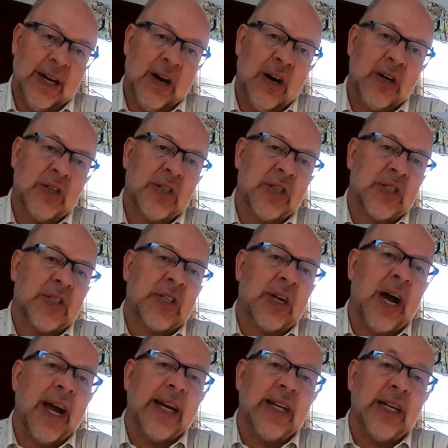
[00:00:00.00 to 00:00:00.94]
Our
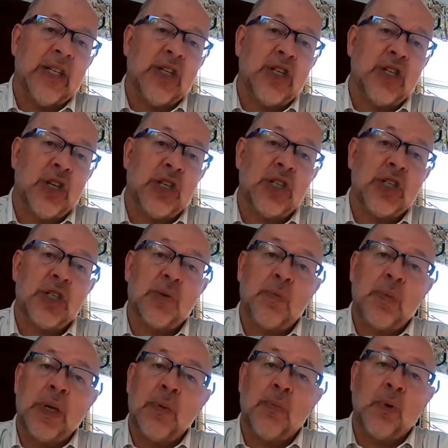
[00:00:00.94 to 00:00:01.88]
society judges
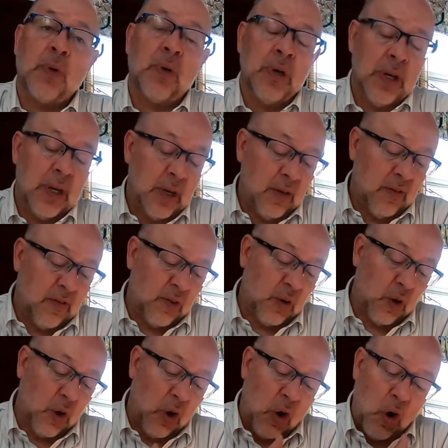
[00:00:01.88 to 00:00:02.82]
people
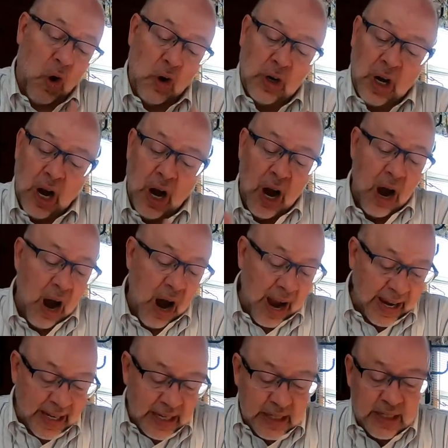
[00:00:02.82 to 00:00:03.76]
for all
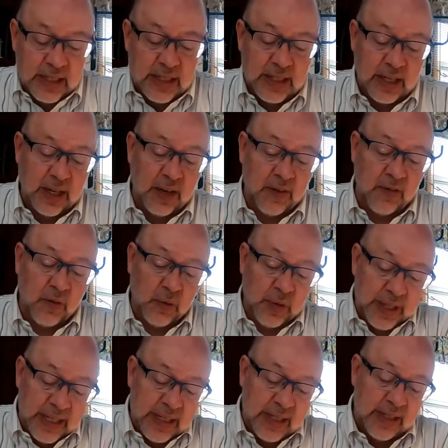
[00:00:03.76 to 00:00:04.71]
kinds of
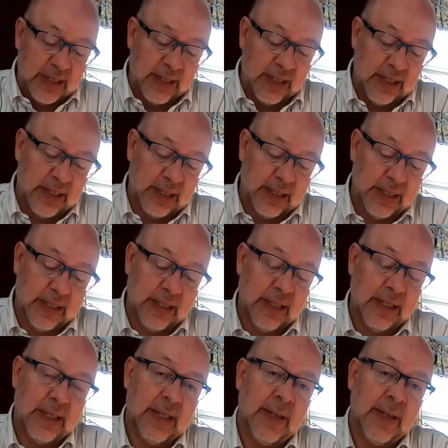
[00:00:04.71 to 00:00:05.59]
reasons.